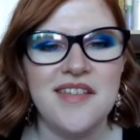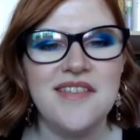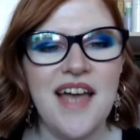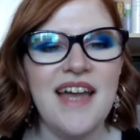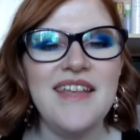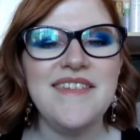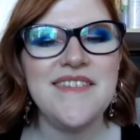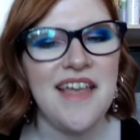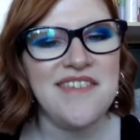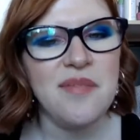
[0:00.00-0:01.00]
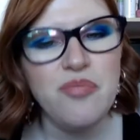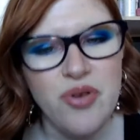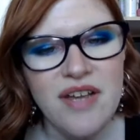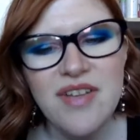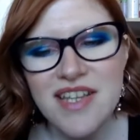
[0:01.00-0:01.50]
That is such a
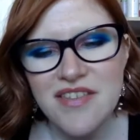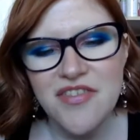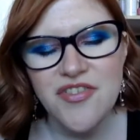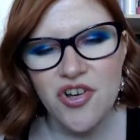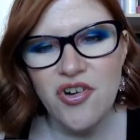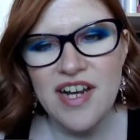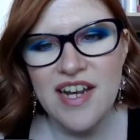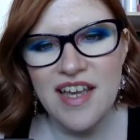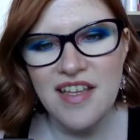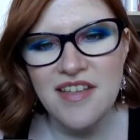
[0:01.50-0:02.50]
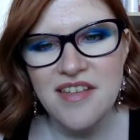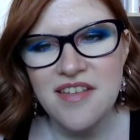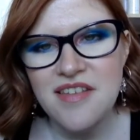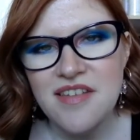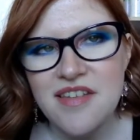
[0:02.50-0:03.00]
prevalent storyline,
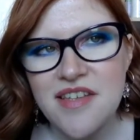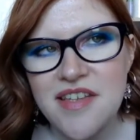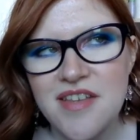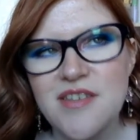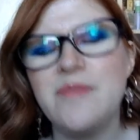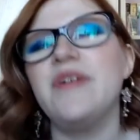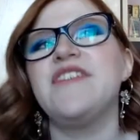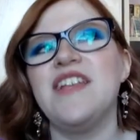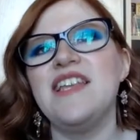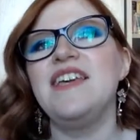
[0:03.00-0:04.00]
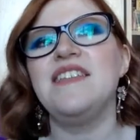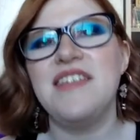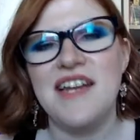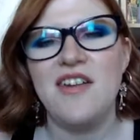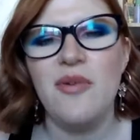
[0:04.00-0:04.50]
especially in
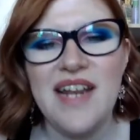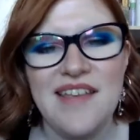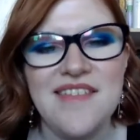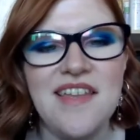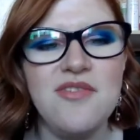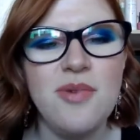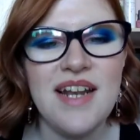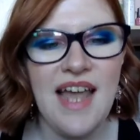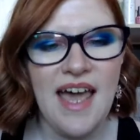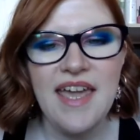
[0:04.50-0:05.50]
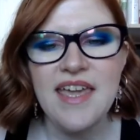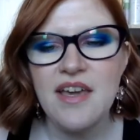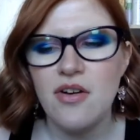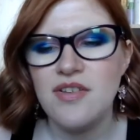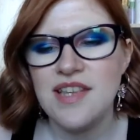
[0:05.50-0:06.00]
telenovelas that
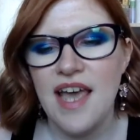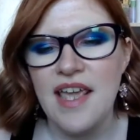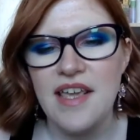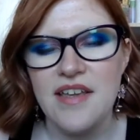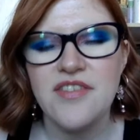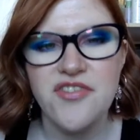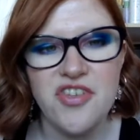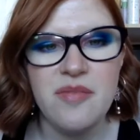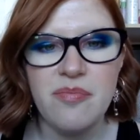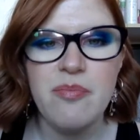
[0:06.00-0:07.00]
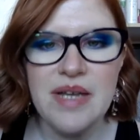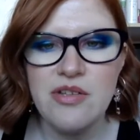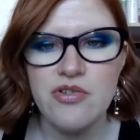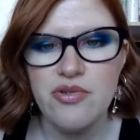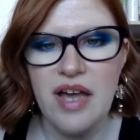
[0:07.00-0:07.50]
rely on like cheap
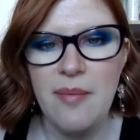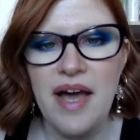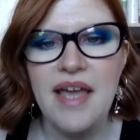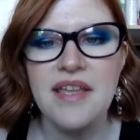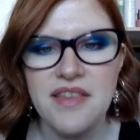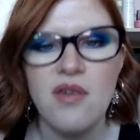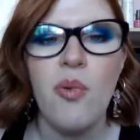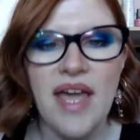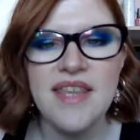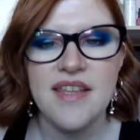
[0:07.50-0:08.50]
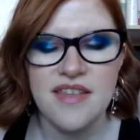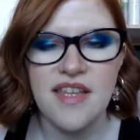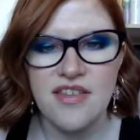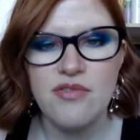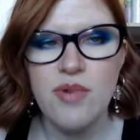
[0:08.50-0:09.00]
melodrama in the way that
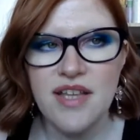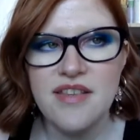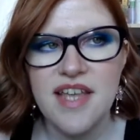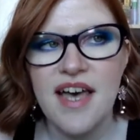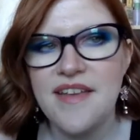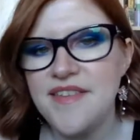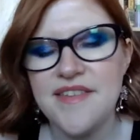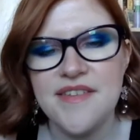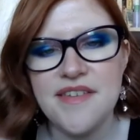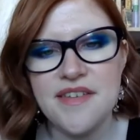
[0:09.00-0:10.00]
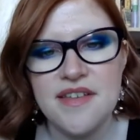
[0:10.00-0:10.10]
this one does.